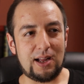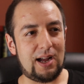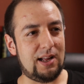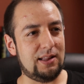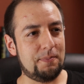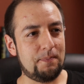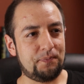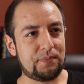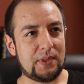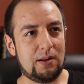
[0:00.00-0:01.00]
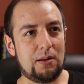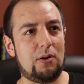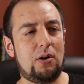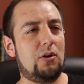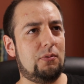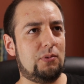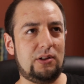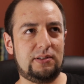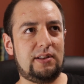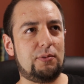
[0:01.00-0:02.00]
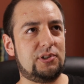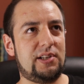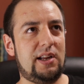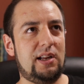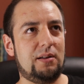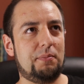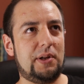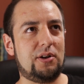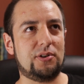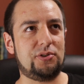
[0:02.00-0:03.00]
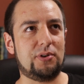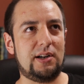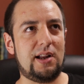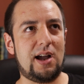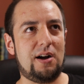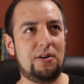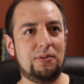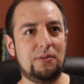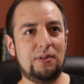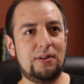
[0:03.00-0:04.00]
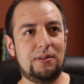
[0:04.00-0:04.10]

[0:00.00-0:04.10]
And well, they were saying because you are now